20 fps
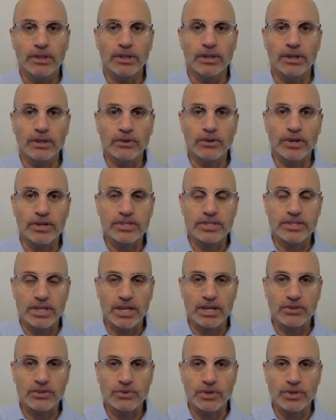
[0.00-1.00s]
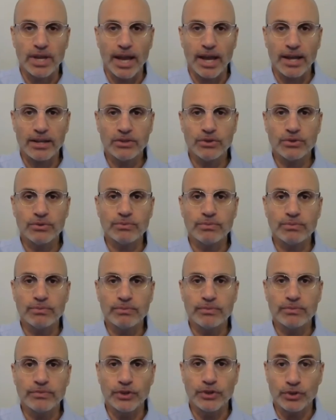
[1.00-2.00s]
across the country? How do you
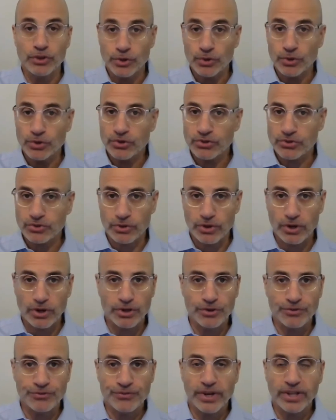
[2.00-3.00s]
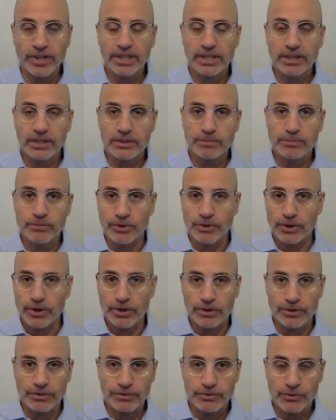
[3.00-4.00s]
view those, or are you funding them, or are
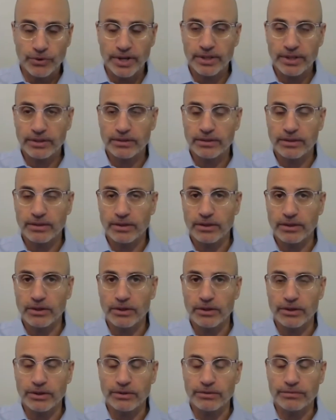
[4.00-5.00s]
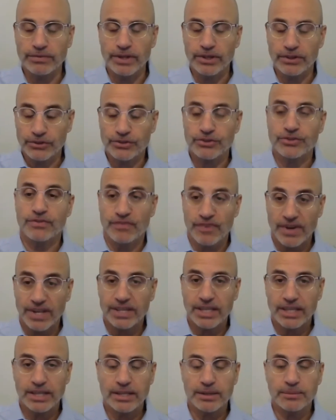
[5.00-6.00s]
your funders funding